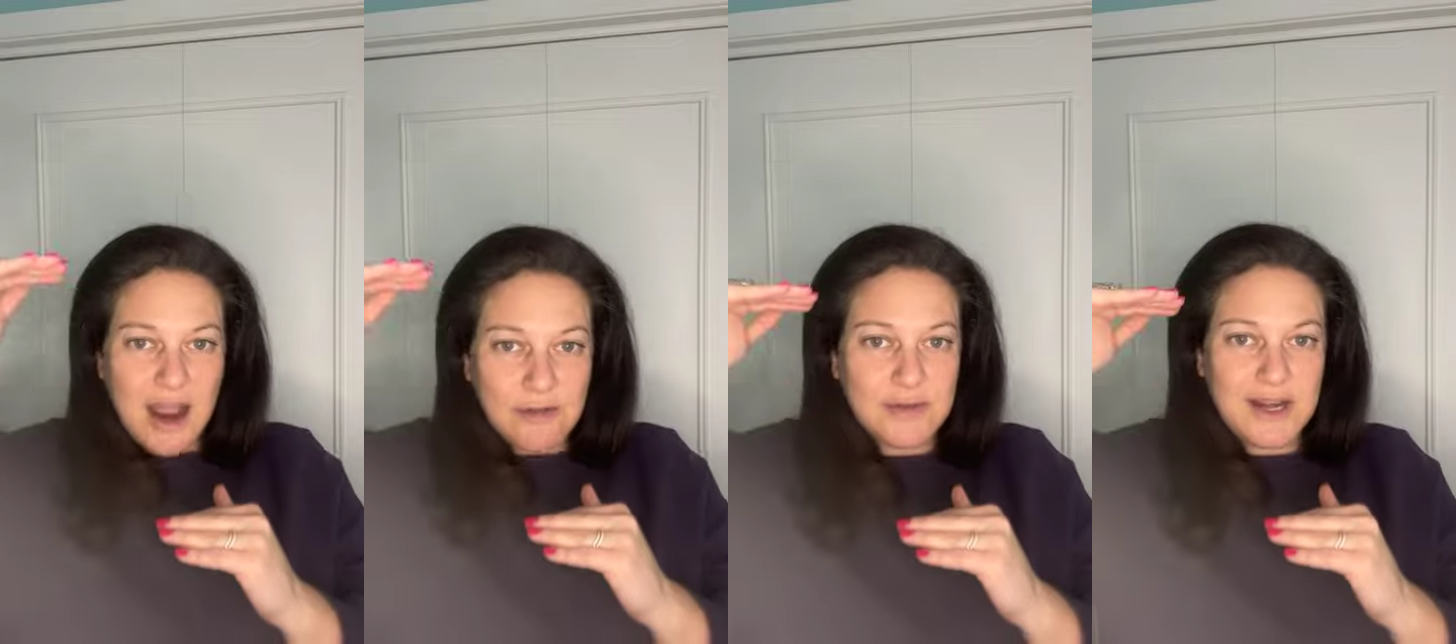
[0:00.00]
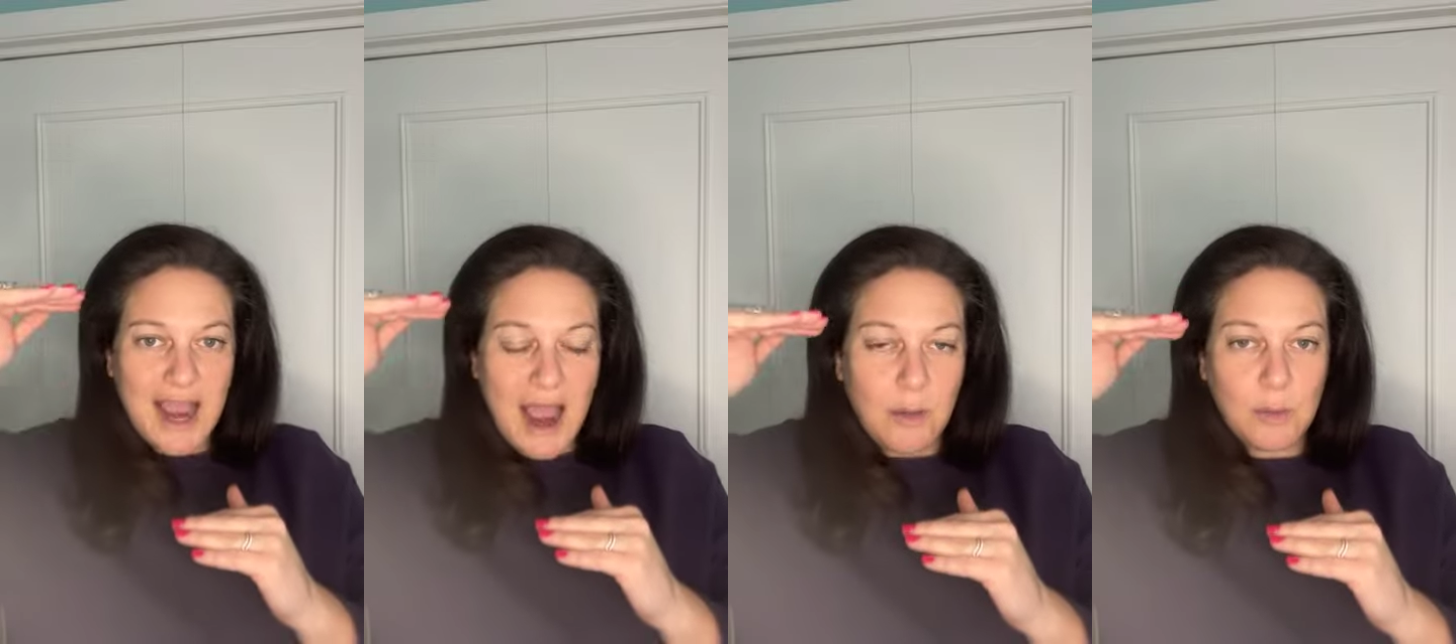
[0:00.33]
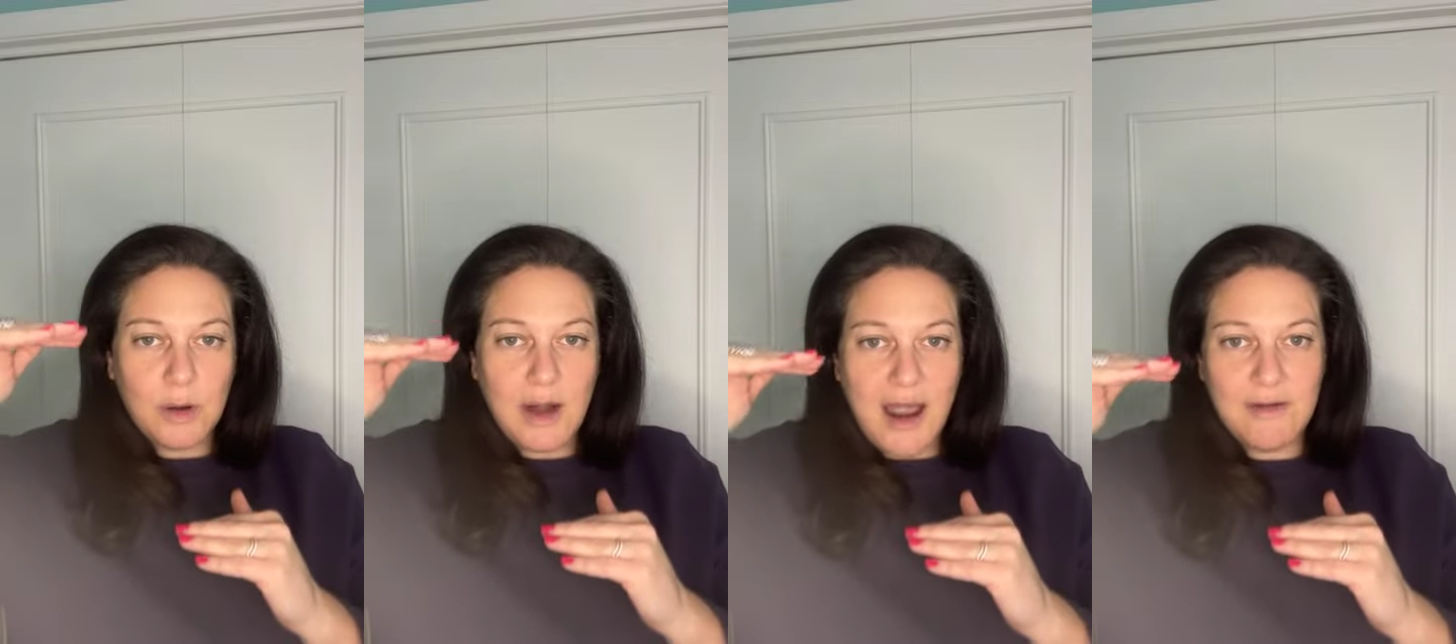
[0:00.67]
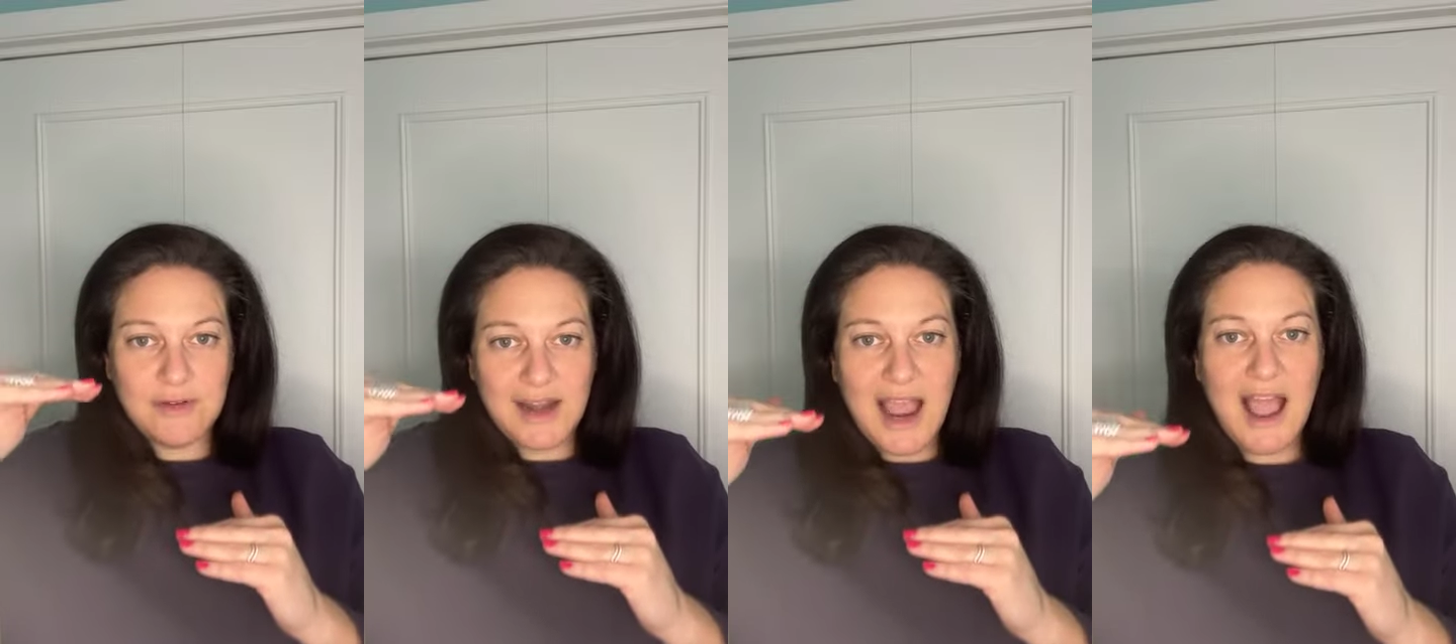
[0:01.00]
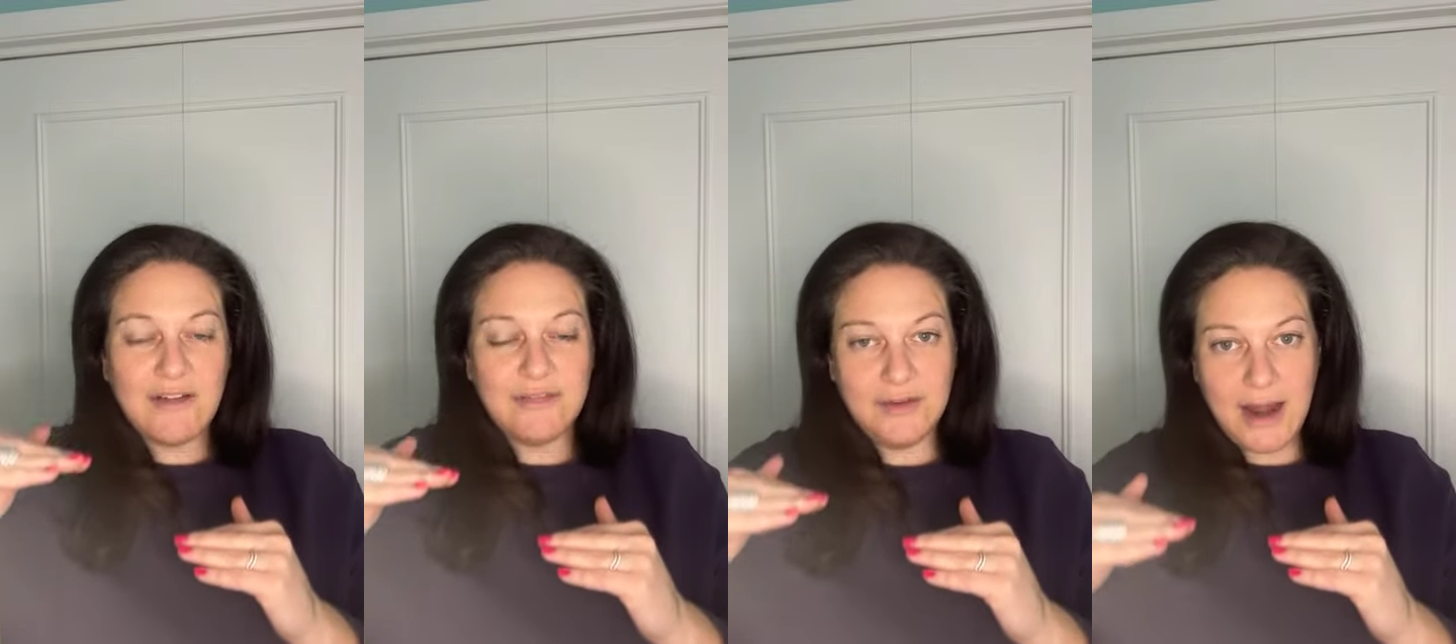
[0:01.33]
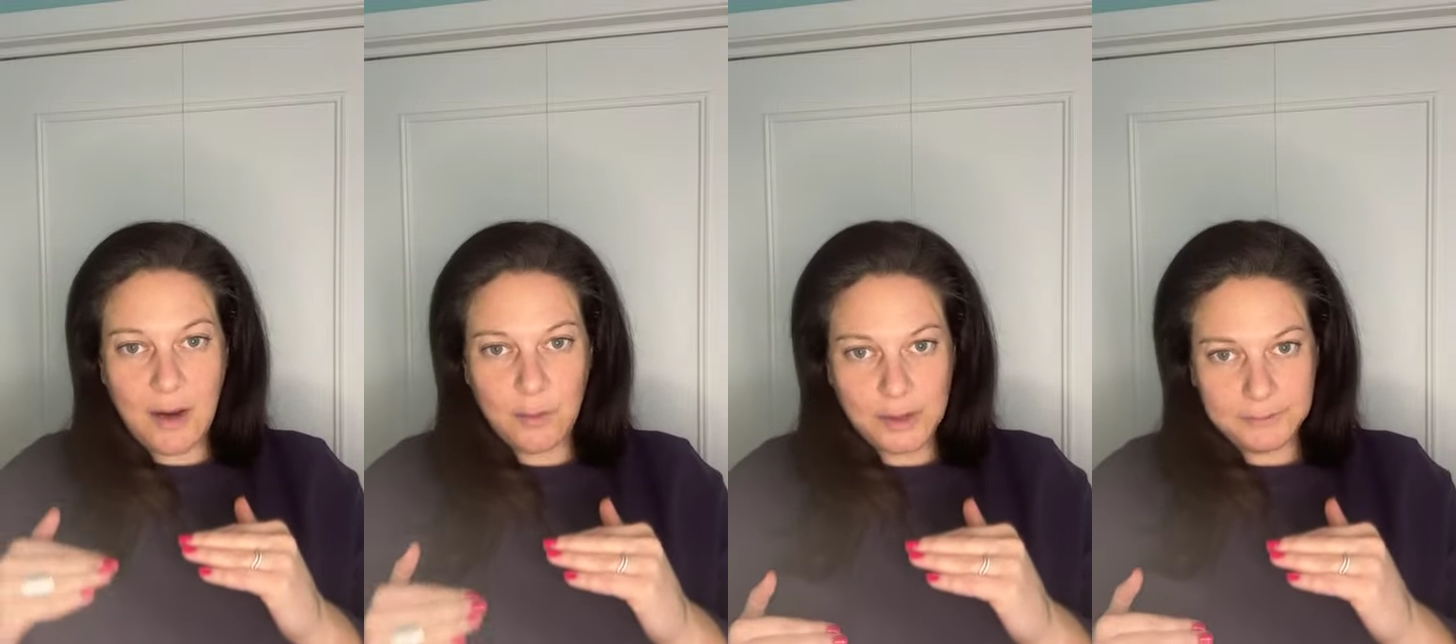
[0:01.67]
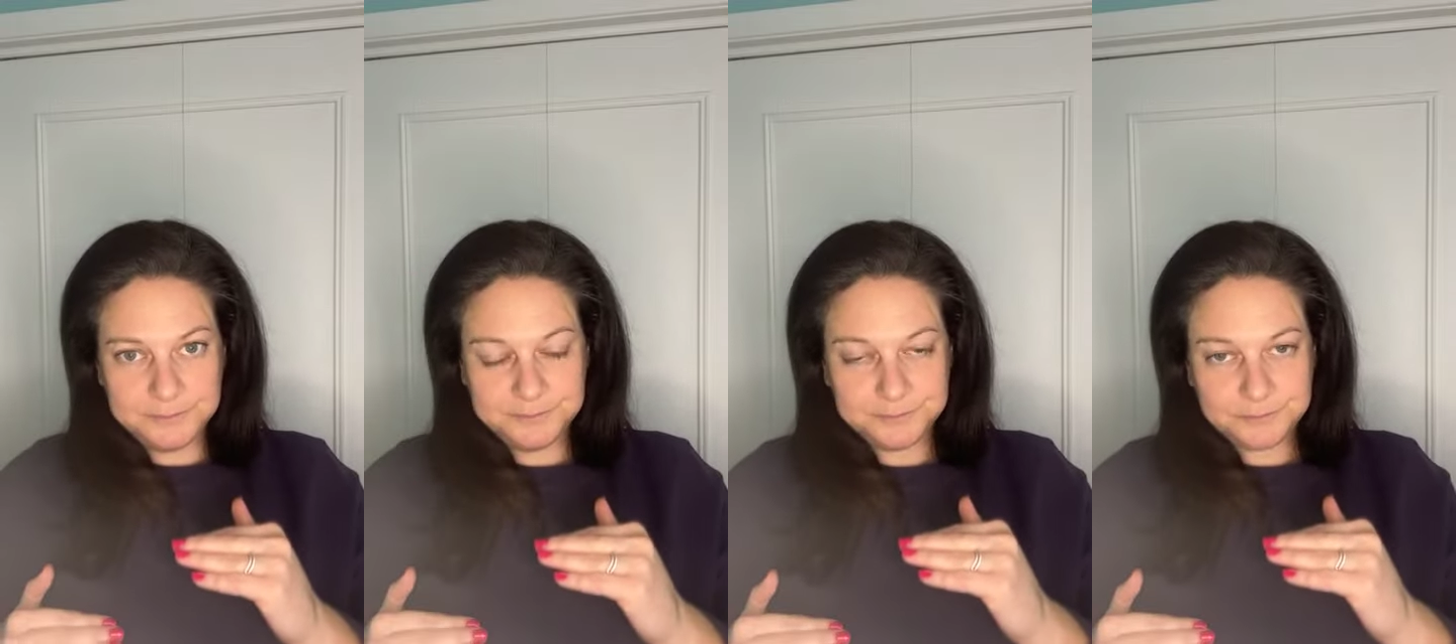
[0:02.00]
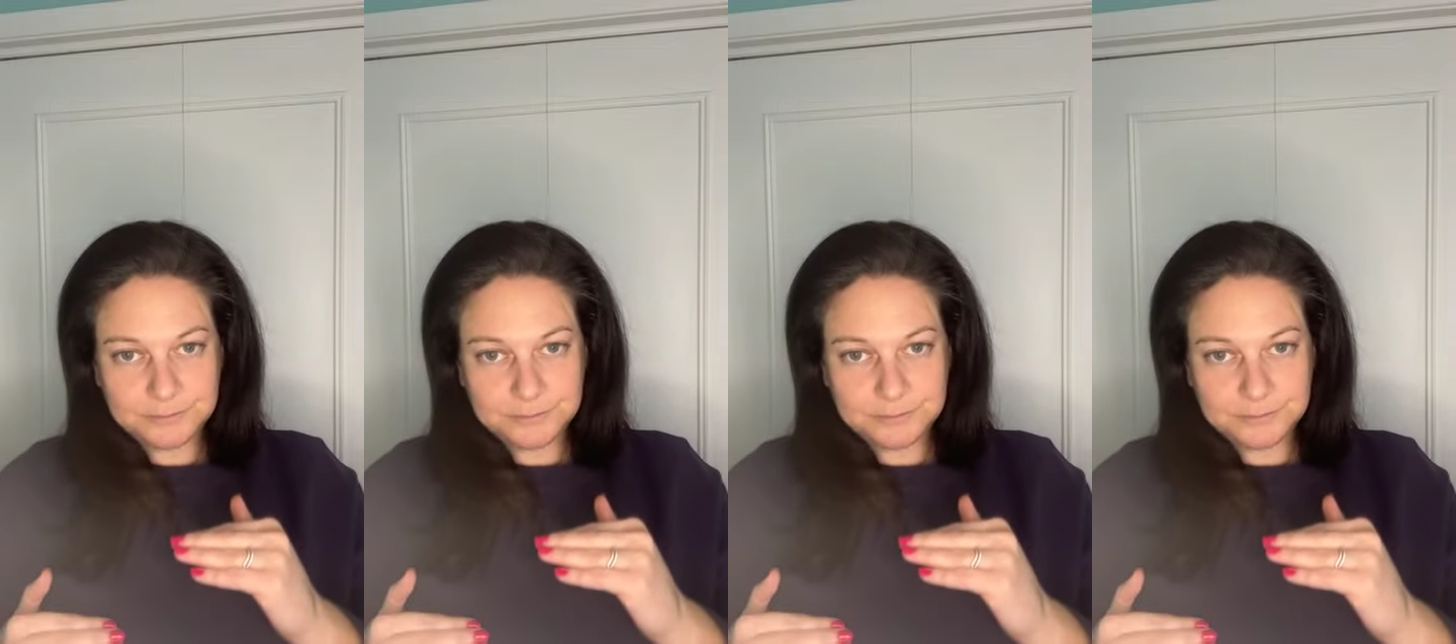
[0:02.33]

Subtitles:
every hour, every half an hour.